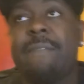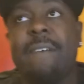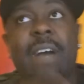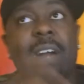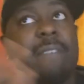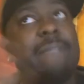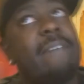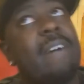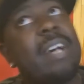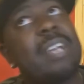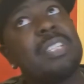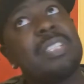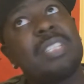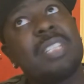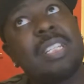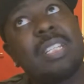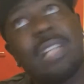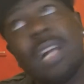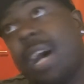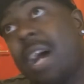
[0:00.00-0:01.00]
Final
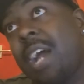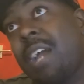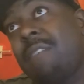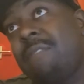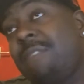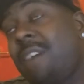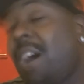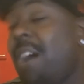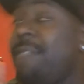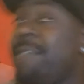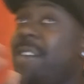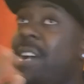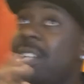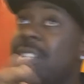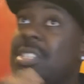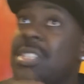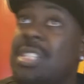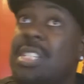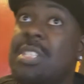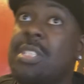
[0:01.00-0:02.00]
Fantasy nine, Final
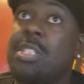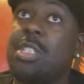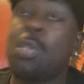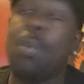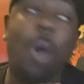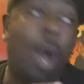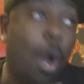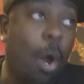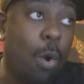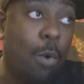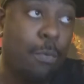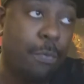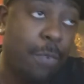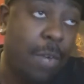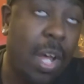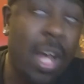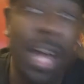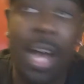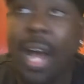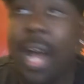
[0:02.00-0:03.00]
Fantasy
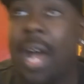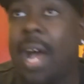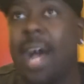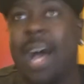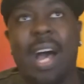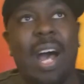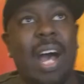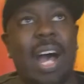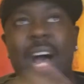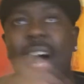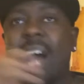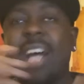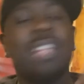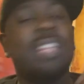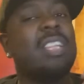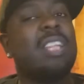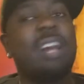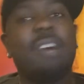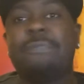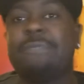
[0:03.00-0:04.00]
twelve. I
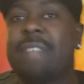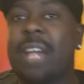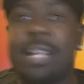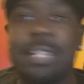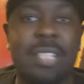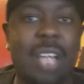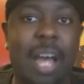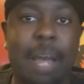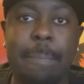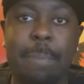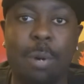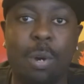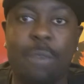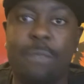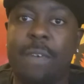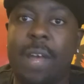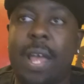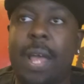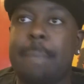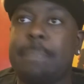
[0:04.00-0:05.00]
love that type
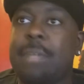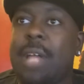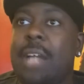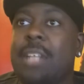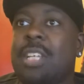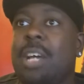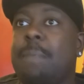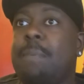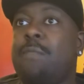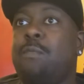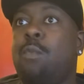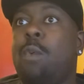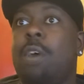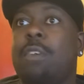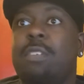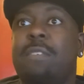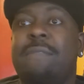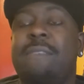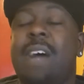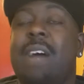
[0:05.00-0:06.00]
of um, that type of
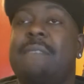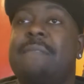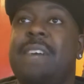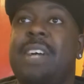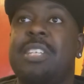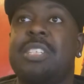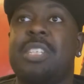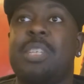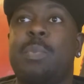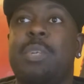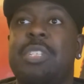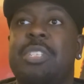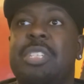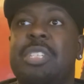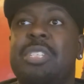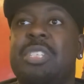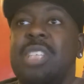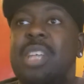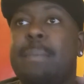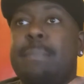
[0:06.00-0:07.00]
world of Final Fantasy, where you
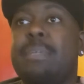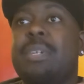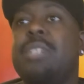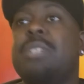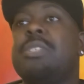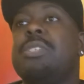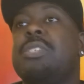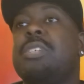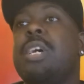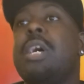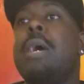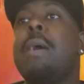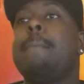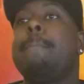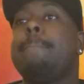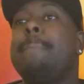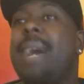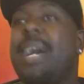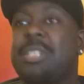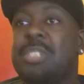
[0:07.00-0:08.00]
see summons,
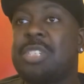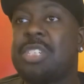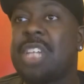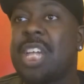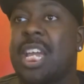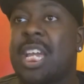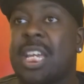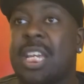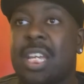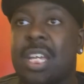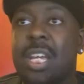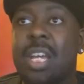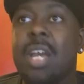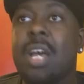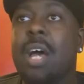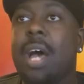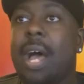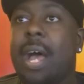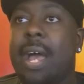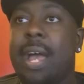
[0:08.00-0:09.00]
magic,
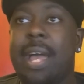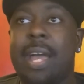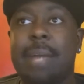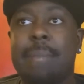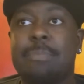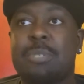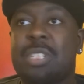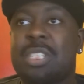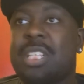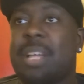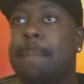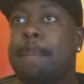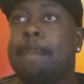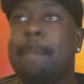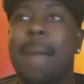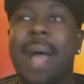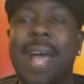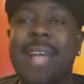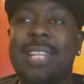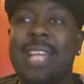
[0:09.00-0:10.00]
um, just
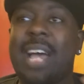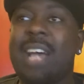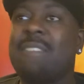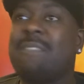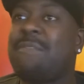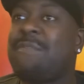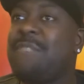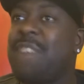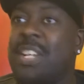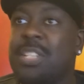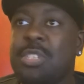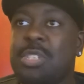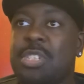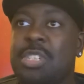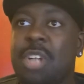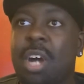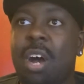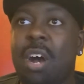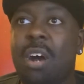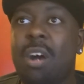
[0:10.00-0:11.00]
mad
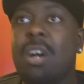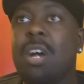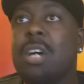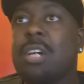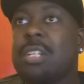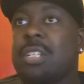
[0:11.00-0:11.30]
adventure.